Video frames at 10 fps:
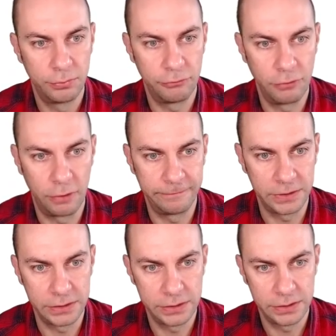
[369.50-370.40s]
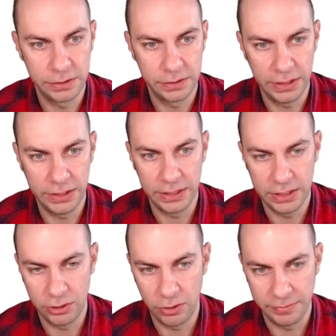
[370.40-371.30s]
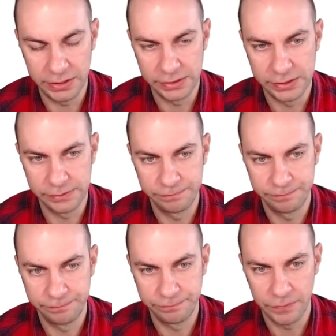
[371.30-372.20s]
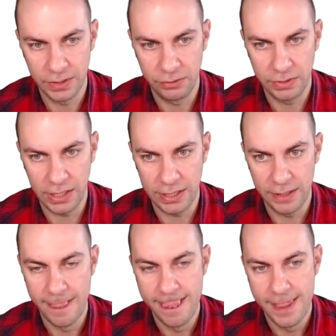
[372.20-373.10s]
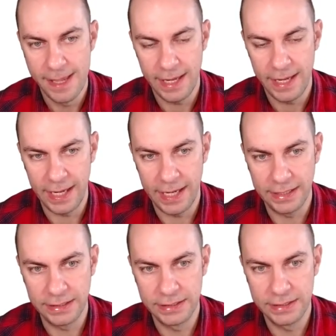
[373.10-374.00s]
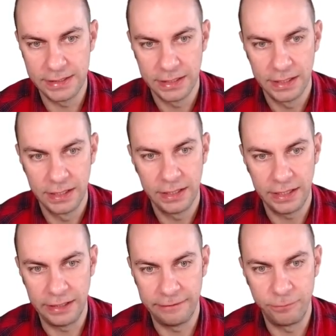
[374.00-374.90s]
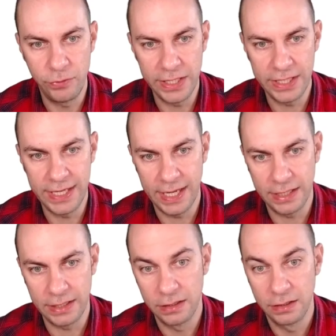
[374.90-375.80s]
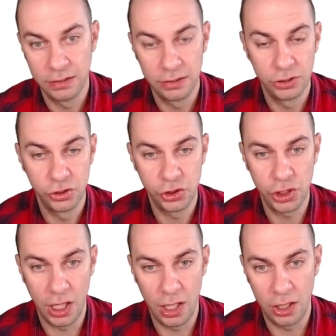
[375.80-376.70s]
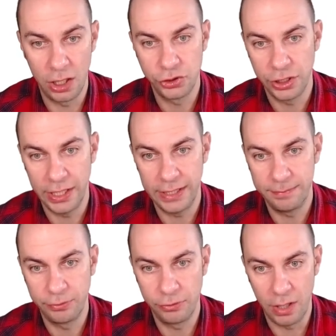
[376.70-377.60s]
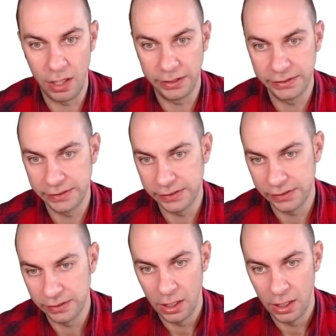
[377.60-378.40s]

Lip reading: profit in economics, okay? And if we can charge a price